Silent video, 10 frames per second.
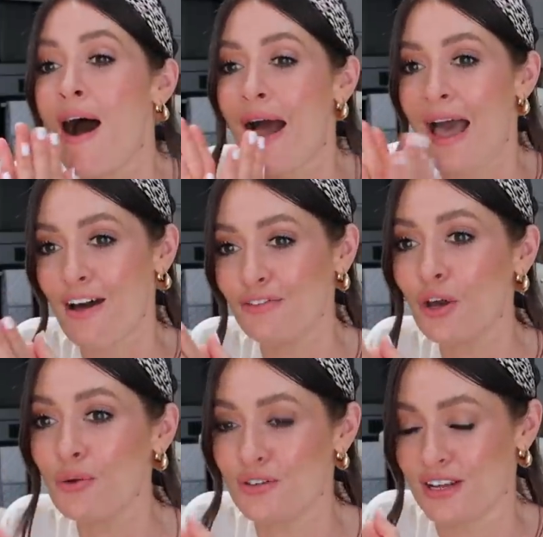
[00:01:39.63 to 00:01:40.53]
I have
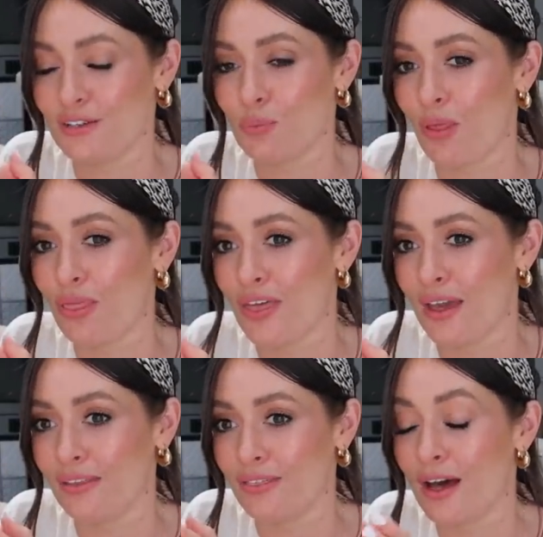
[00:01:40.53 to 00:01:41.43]
noticed one
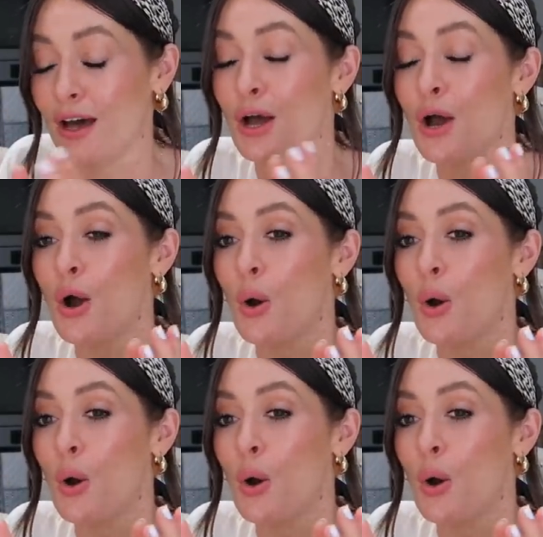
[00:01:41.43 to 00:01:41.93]
thing, that